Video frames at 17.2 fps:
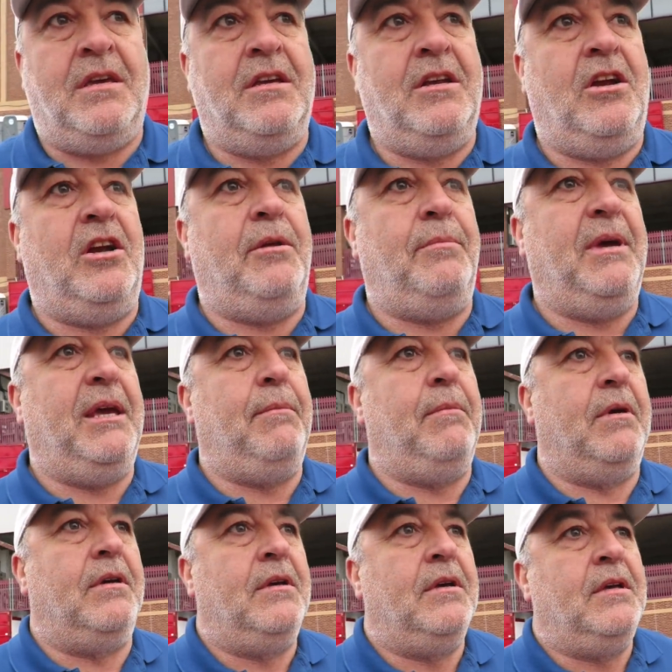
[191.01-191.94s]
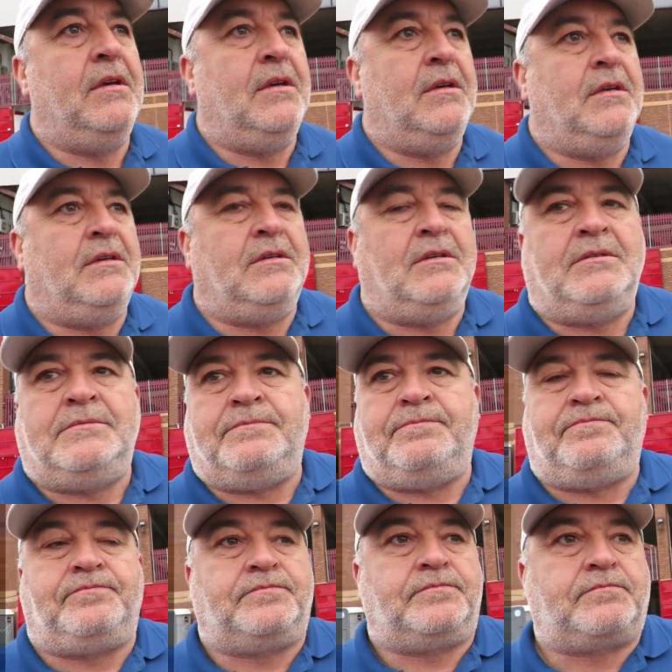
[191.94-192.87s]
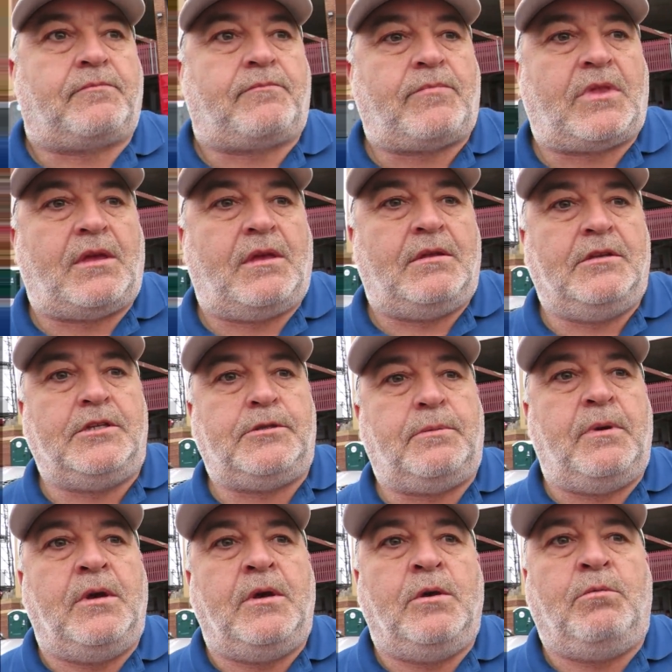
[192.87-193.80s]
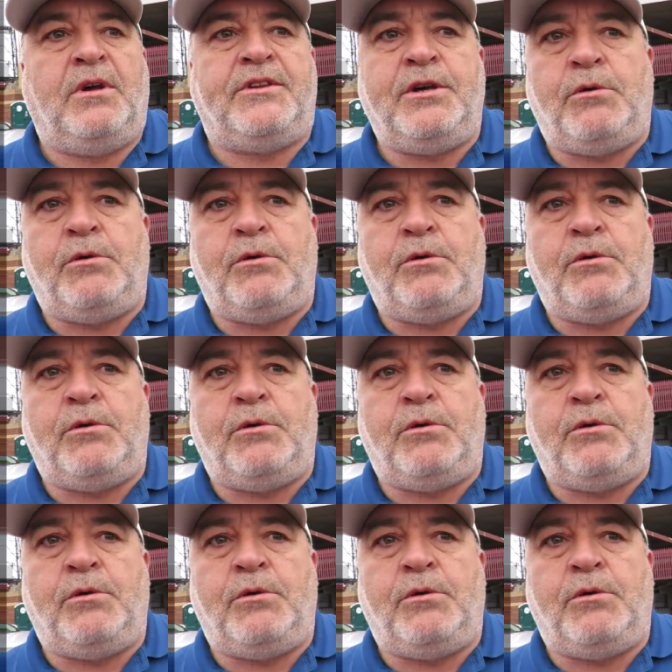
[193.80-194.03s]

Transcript: You know what I mean? But there is positives, isn't there? They're, they're, they're, we could